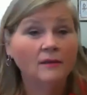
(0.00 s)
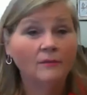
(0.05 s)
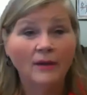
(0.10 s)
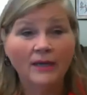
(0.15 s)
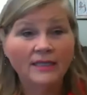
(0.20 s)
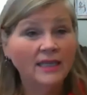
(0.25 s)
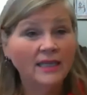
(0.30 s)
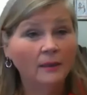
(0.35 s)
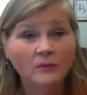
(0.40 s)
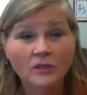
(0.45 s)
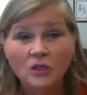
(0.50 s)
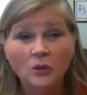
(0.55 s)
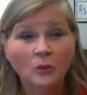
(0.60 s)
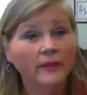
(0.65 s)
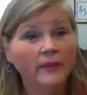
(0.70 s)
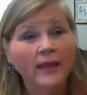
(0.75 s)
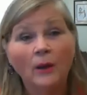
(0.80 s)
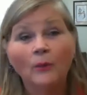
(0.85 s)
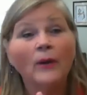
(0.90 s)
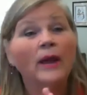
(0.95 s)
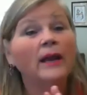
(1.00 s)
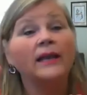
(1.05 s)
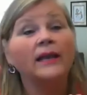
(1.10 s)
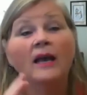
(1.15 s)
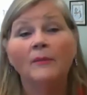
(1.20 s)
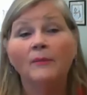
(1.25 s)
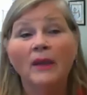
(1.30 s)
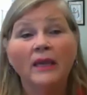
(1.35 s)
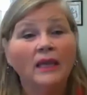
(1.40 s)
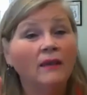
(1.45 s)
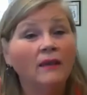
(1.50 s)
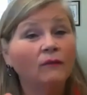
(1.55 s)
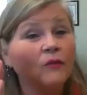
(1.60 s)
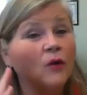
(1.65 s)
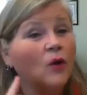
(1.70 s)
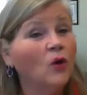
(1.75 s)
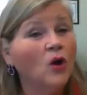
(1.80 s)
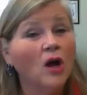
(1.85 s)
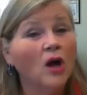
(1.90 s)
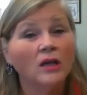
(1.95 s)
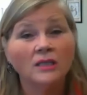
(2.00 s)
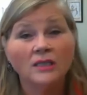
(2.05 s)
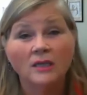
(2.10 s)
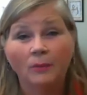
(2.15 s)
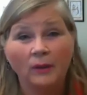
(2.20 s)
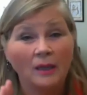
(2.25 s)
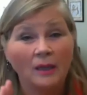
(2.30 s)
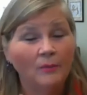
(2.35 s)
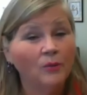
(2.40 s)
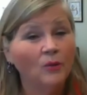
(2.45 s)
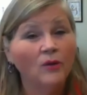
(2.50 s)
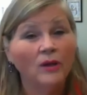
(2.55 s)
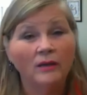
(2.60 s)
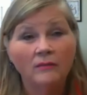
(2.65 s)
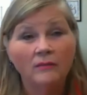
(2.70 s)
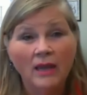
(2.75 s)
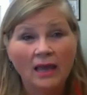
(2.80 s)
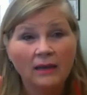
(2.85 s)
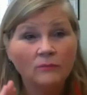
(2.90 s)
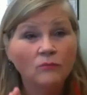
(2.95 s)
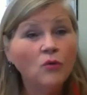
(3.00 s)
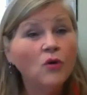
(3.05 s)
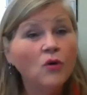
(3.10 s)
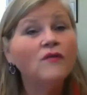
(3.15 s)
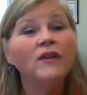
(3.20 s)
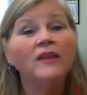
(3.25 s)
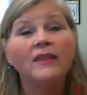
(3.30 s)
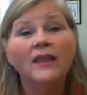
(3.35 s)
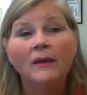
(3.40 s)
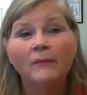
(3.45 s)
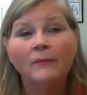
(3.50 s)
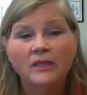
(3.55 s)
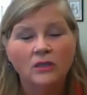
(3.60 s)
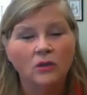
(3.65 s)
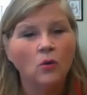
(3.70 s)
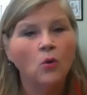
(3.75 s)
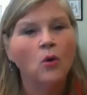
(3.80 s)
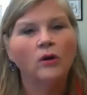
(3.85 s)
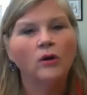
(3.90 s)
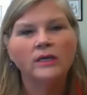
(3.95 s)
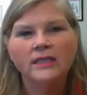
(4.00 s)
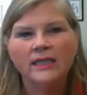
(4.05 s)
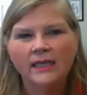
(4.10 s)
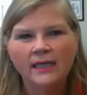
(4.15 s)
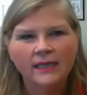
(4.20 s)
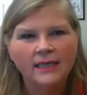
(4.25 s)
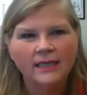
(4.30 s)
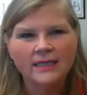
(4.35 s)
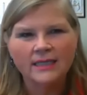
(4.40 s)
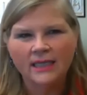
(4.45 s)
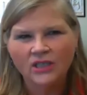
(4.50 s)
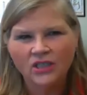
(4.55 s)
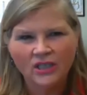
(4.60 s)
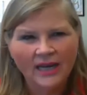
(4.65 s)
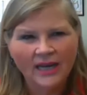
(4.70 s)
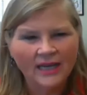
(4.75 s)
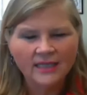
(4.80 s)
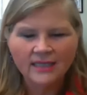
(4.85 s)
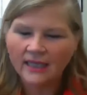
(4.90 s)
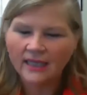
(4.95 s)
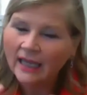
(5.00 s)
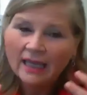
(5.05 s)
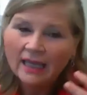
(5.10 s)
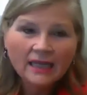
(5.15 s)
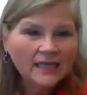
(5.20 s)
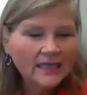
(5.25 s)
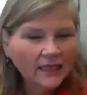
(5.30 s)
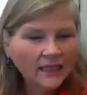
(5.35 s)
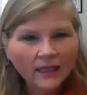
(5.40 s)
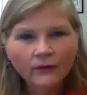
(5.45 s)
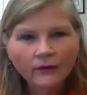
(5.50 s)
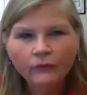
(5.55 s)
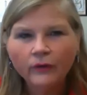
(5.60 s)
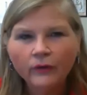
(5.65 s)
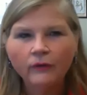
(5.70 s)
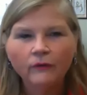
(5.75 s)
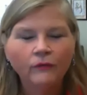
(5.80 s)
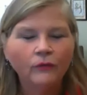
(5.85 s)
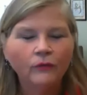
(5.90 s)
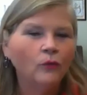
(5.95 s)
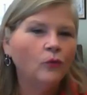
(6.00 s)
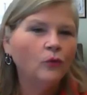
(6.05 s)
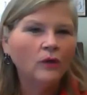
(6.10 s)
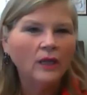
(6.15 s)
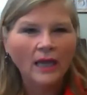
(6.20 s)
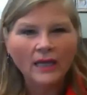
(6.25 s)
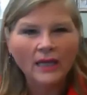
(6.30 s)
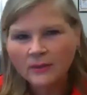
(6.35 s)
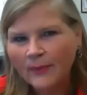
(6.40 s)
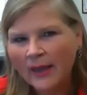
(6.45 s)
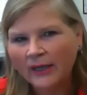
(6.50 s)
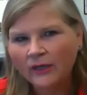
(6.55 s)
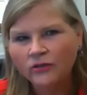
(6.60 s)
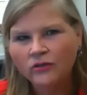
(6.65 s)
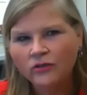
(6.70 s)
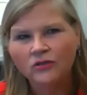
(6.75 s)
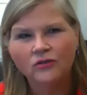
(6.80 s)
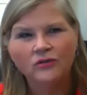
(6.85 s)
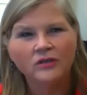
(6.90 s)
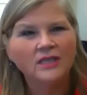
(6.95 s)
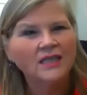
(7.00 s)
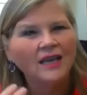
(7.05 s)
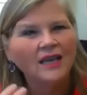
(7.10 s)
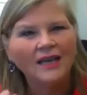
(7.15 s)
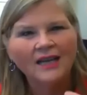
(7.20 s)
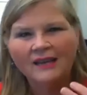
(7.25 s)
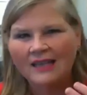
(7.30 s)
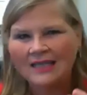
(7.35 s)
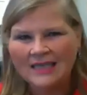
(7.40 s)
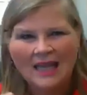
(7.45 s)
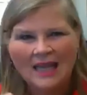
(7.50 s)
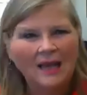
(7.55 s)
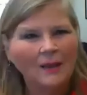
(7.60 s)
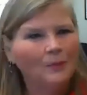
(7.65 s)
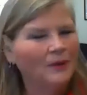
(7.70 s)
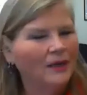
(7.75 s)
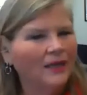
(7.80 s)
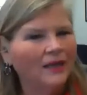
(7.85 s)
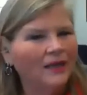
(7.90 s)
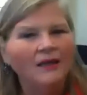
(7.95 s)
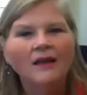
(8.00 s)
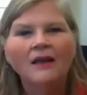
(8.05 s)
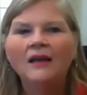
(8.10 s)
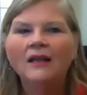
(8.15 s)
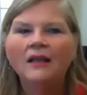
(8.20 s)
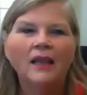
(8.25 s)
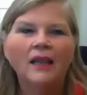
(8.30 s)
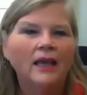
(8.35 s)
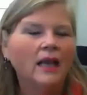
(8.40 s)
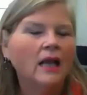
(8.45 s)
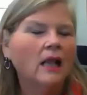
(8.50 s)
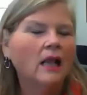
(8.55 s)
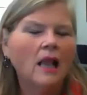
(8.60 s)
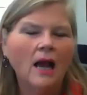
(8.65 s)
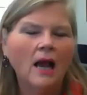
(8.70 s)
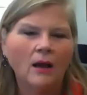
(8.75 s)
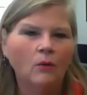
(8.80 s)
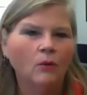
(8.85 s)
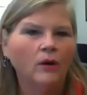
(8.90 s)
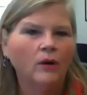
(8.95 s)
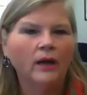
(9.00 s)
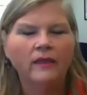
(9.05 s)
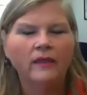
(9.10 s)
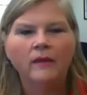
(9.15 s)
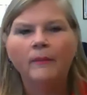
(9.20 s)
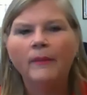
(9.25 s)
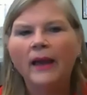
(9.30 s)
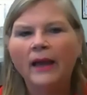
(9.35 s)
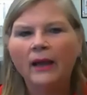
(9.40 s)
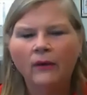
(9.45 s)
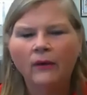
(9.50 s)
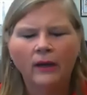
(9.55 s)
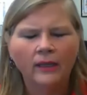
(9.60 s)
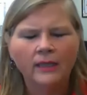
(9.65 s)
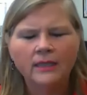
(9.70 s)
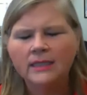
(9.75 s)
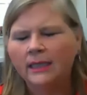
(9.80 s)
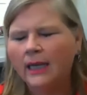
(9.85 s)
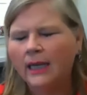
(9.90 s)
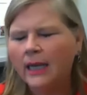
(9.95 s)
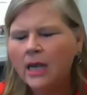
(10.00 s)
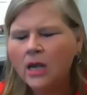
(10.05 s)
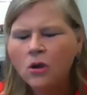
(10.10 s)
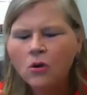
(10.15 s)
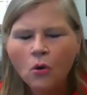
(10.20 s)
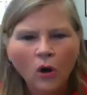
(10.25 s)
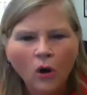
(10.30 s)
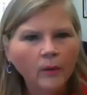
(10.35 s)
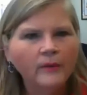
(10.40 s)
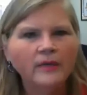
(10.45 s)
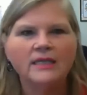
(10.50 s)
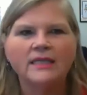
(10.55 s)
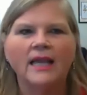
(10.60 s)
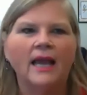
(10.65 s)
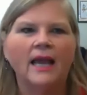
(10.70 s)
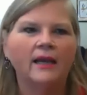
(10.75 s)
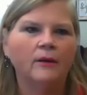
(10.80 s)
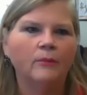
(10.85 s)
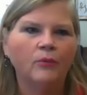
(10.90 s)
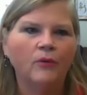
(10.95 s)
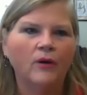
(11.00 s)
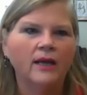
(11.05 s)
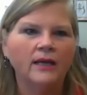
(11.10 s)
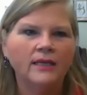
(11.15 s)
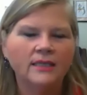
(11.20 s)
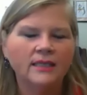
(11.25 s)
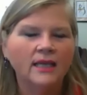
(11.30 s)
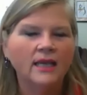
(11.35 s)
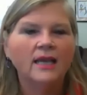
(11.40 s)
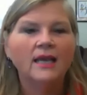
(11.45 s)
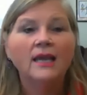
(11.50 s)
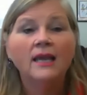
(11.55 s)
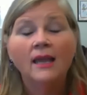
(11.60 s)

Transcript: My team's doing that right now, making phone calls to people and, and moving them into quarantine and isolation housing, delivering food. Case managers are assigned. That's happening like clockwork in the background. It's an enormous enterprise.